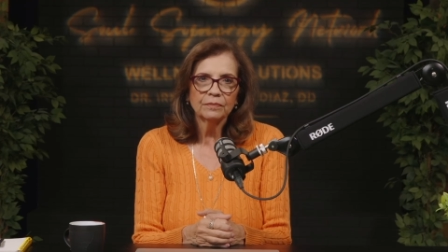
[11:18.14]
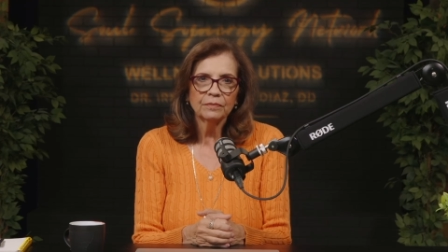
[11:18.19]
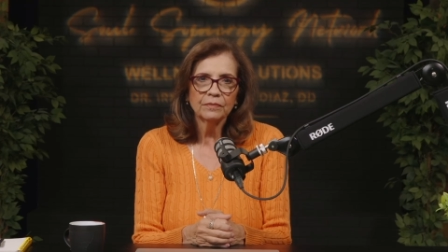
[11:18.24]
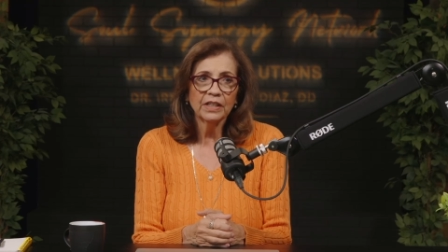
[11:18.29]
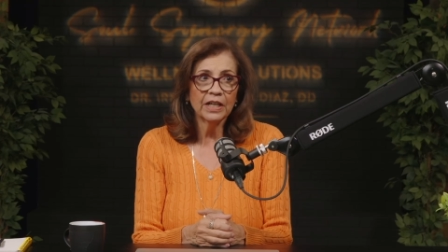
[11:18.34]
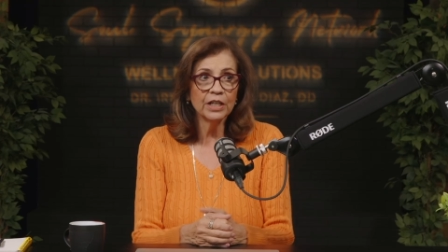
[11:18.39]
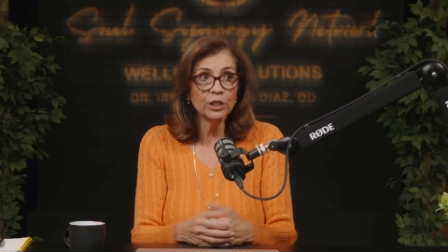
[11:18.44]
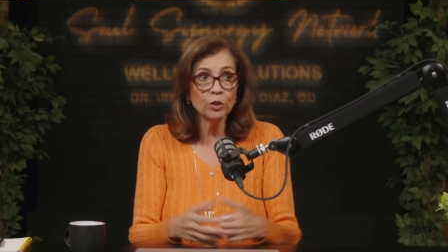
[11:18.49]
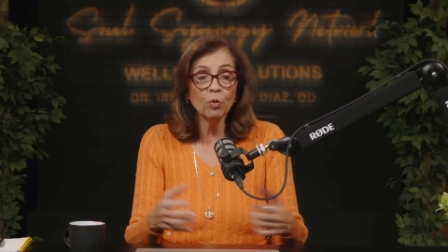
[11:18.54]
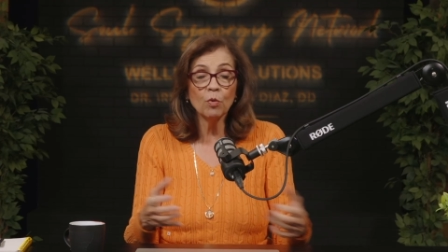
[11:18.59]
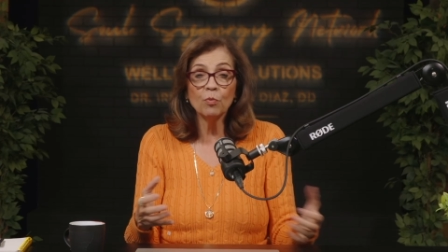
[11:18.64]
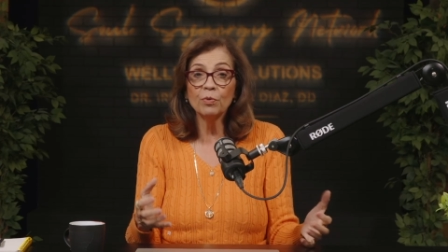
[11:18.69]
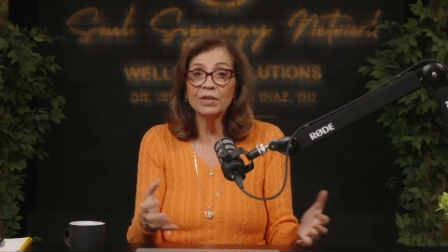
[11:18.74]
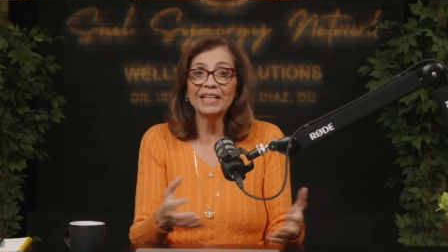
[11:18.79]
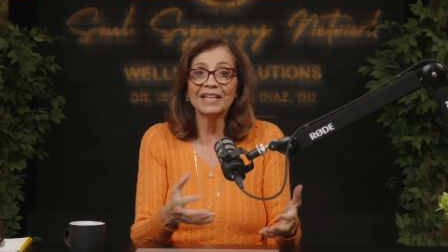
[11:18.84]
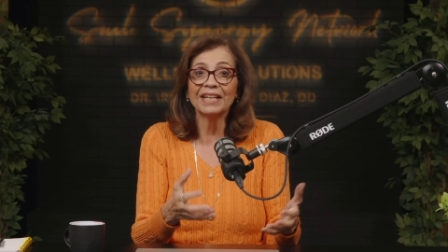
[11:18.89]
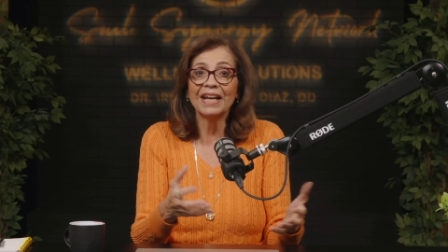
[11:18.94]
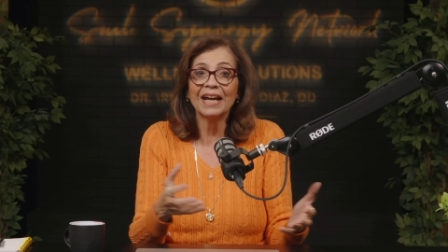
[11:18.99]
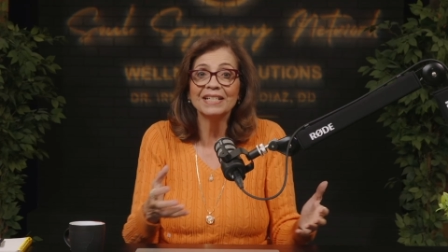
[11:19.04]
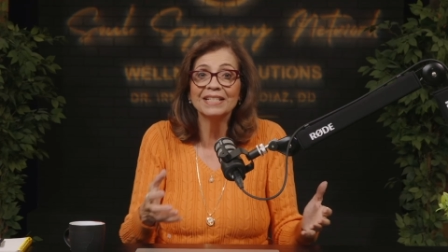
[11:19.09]
It's when we
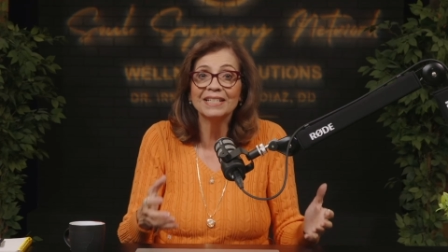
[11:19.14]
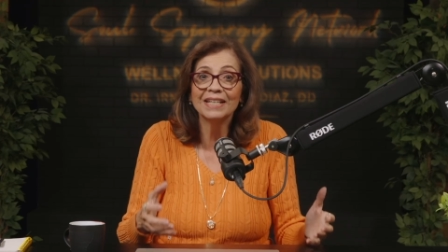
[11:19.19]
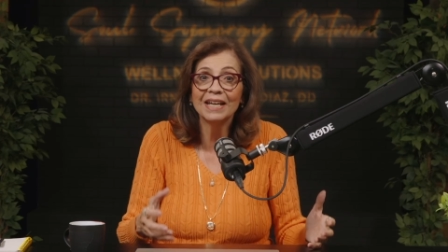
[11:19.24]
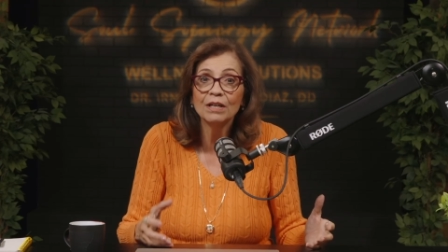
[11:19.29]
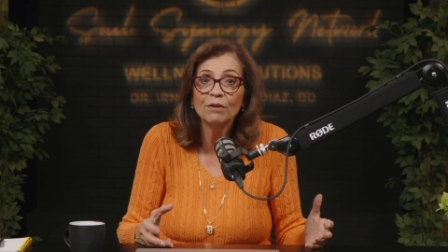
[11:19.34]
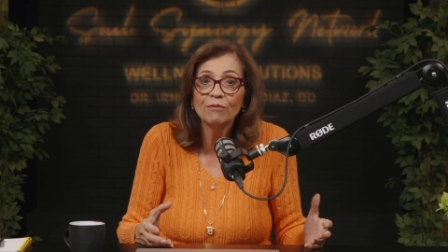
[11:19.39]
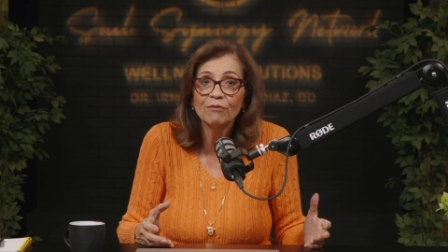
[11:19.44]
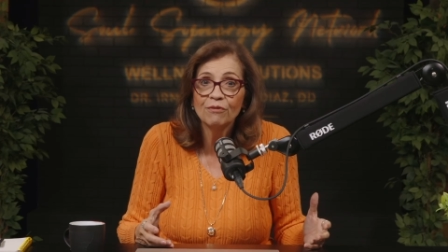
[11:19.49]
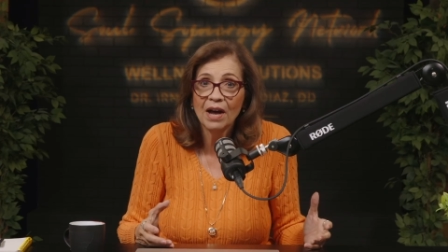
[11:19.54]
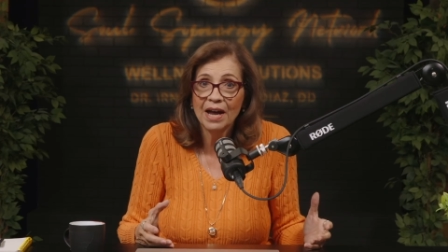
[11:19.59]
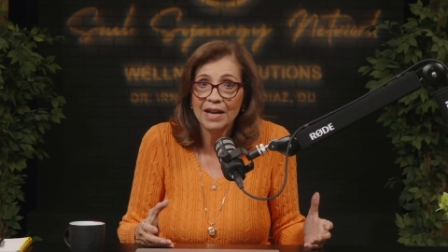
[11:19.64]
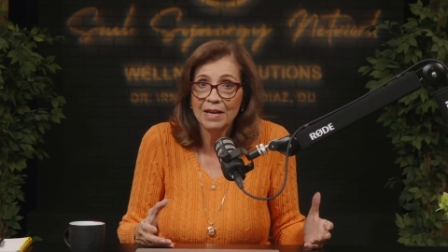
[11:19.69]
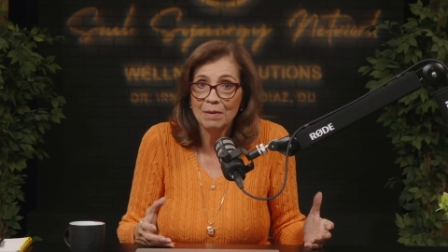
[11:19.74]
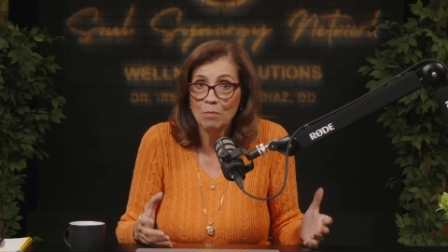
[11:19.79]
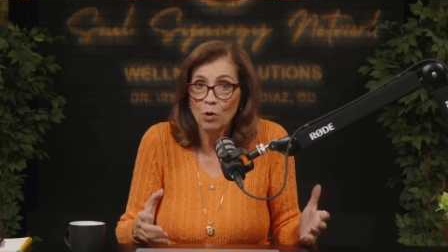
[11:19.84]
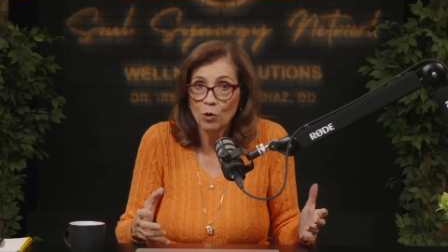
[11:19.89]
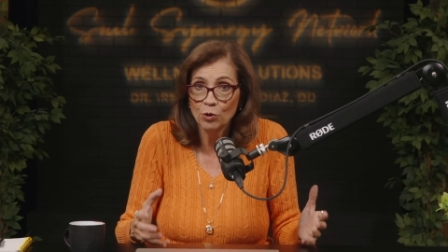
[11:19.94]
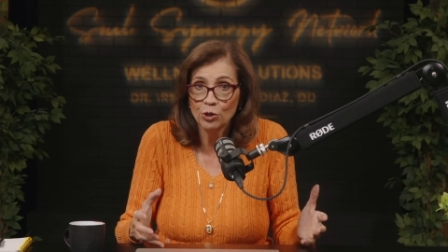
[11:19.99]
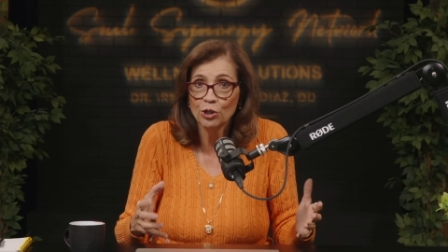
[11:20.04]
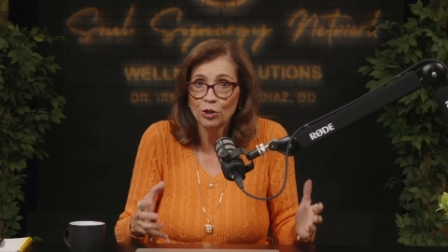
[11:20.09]
can identify
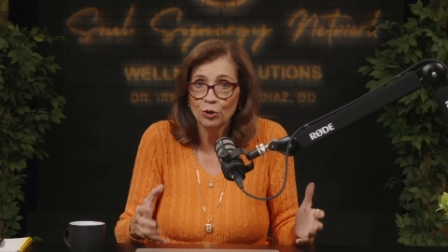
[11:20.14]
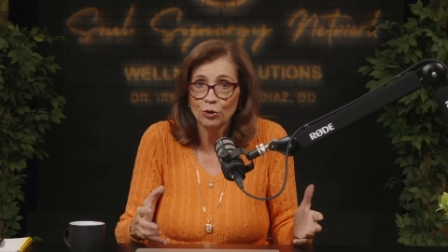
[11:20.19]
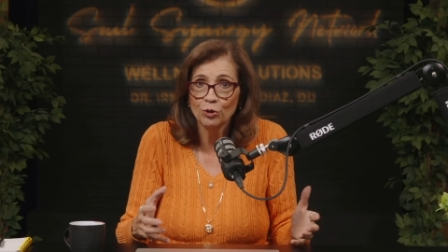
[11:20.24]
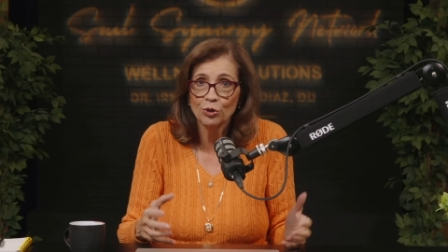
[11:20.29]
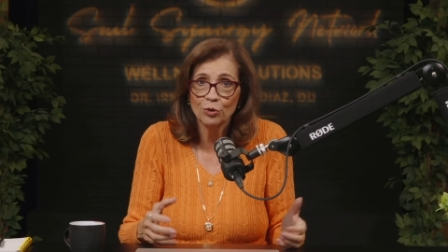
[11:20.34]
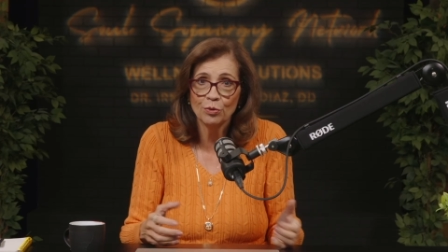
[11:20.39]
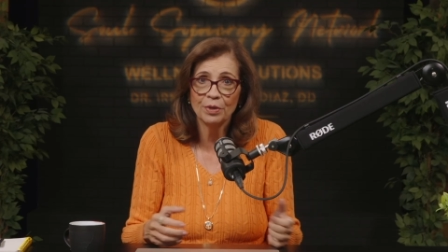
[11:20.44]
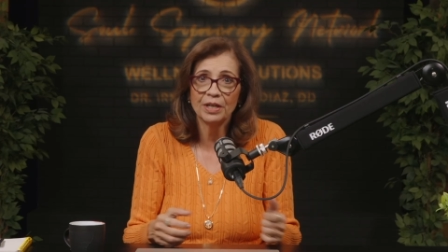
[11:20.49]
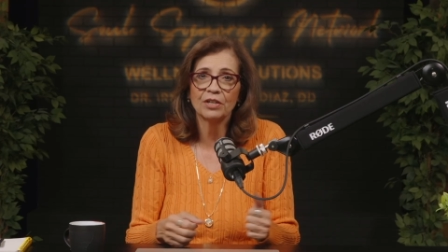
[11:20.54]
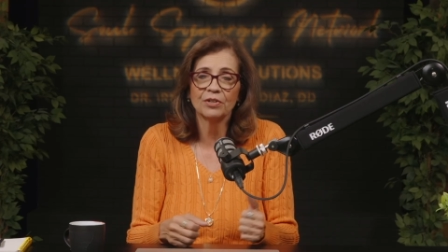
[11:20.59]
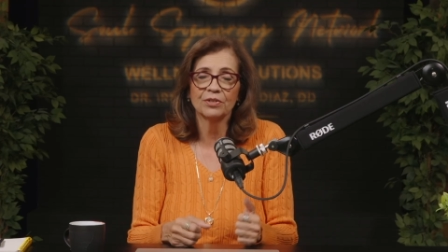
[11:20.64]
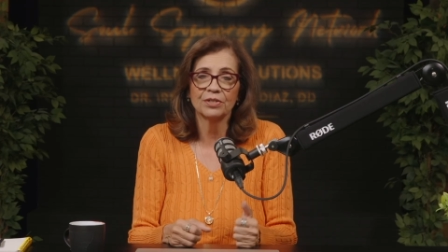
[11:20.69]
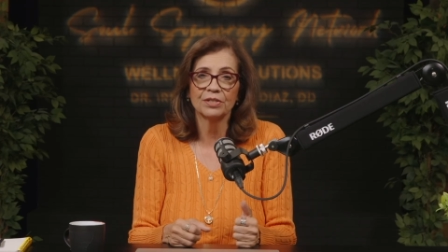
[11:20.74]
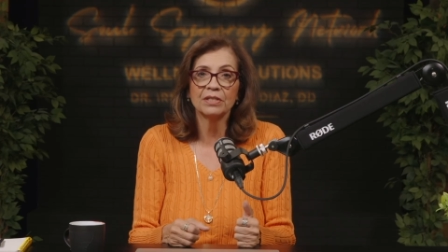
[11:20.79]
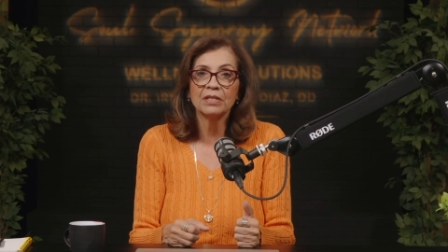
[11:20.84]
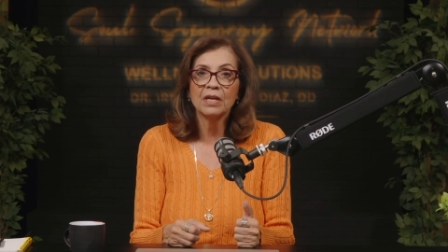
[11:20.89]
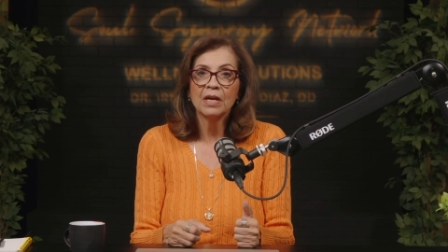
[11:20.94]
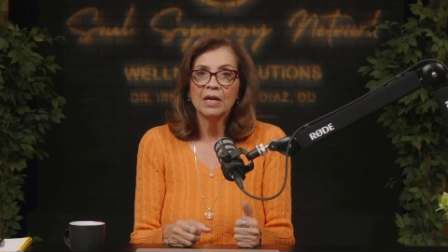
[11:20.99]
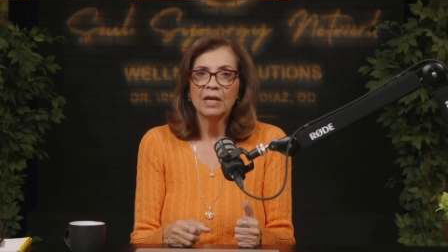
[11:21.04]
emotional triggers